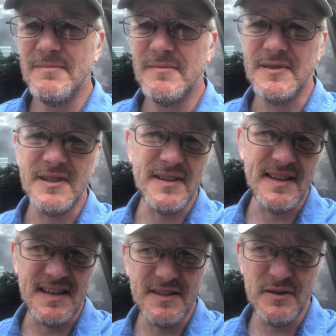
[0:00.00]
All right,
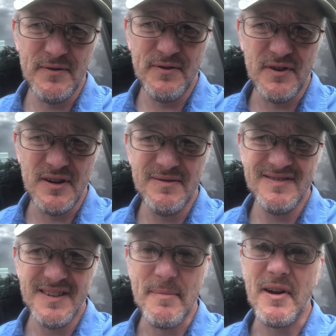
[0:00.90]
that'll do it for
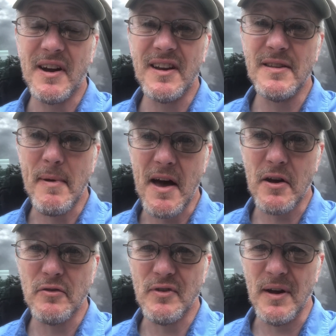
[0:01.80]
American Tobacco
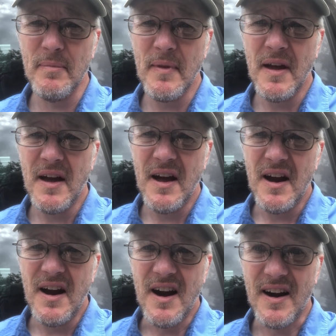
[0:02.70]
Trail.
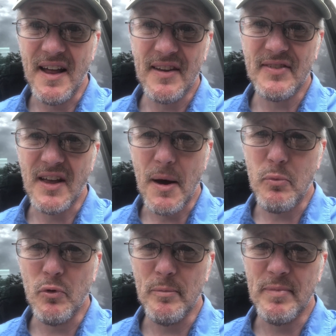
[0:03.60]
Our next stop
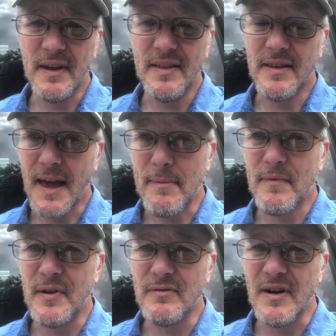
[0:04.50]
will be the Cape
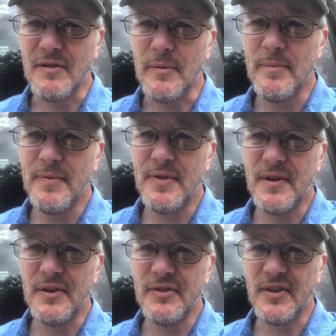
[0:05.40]
Fear River.
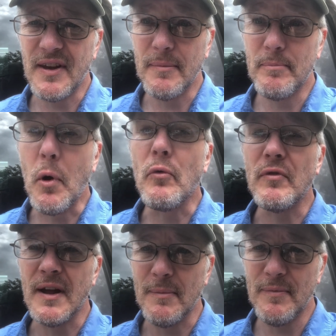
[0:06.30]
There's a boat
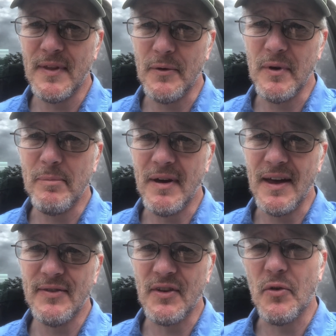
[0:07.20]
ramp that we
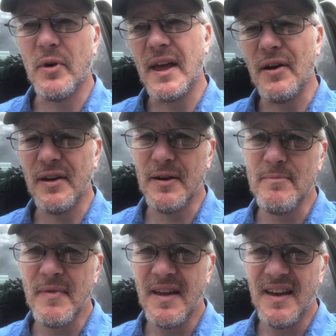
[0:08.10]
passed on the way out here,
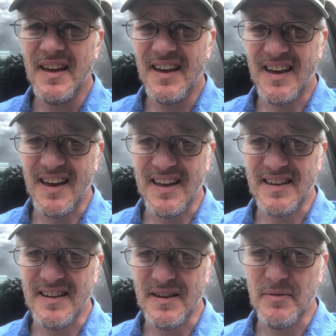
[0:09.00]

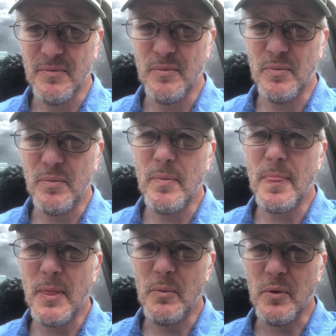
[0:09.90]
and
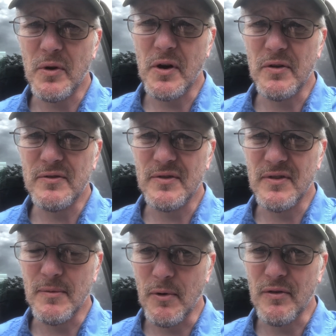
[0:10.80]
we'll go to
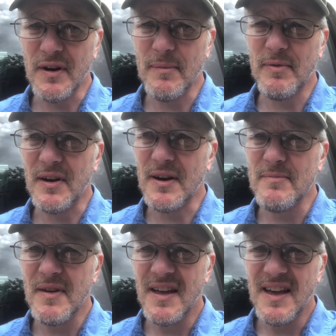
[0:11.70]
the boat ramp there
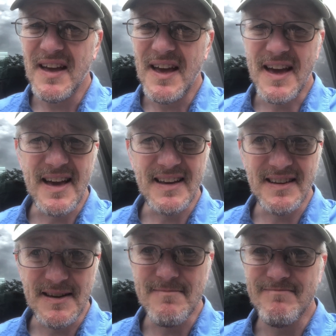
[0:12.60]
and
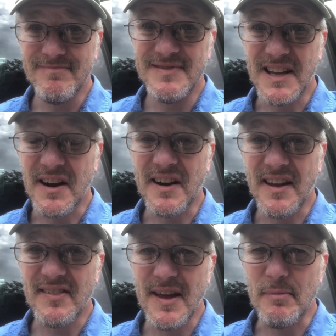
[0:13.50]
take our
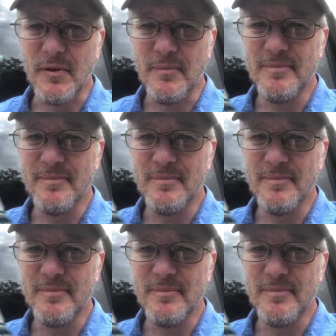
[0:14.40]
next sample.